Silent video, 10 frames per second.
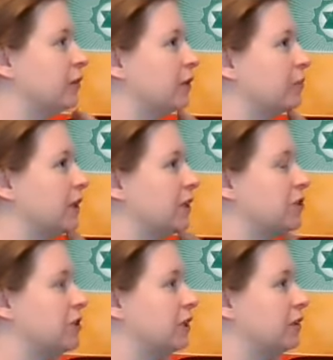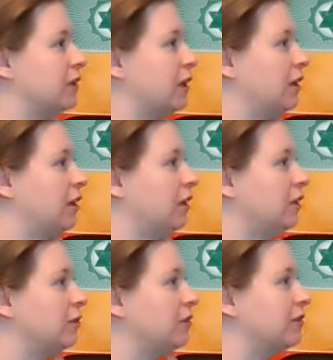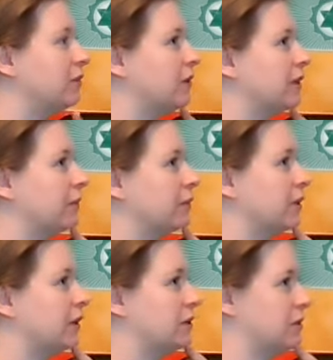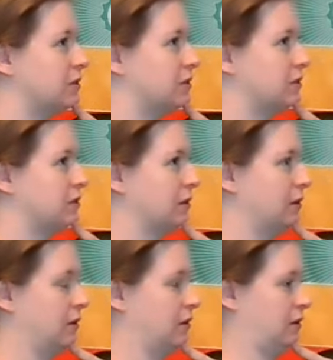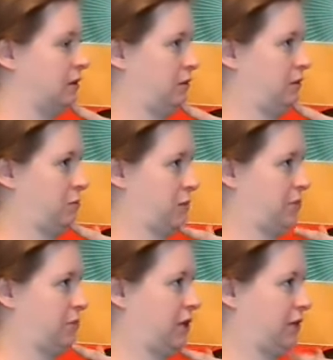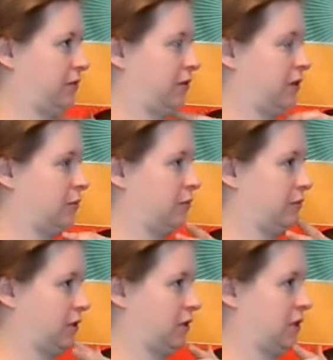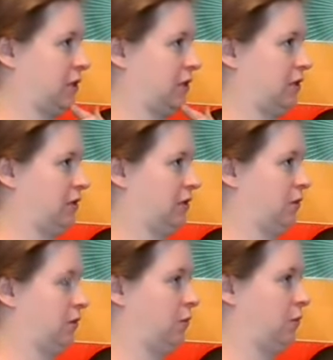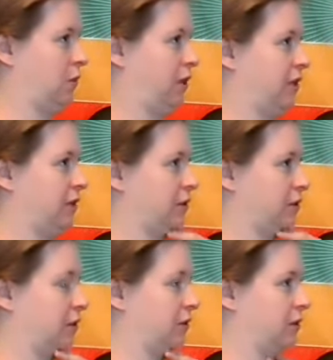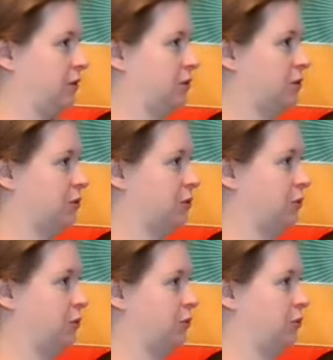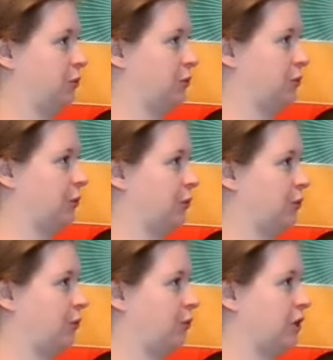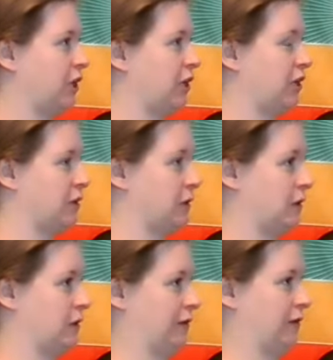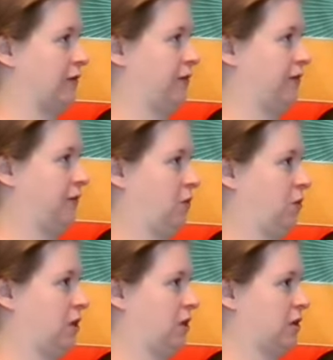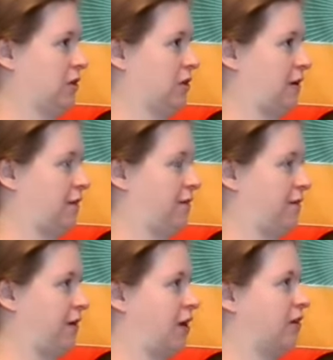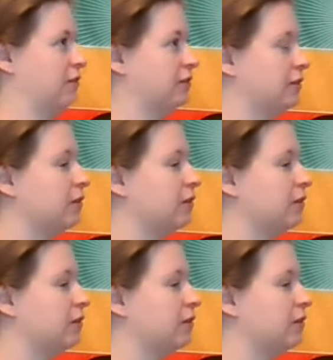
bring my chin a little bit forward. I'm going to just be mindful and tuck it in. 1, 2, 3, 4, 5.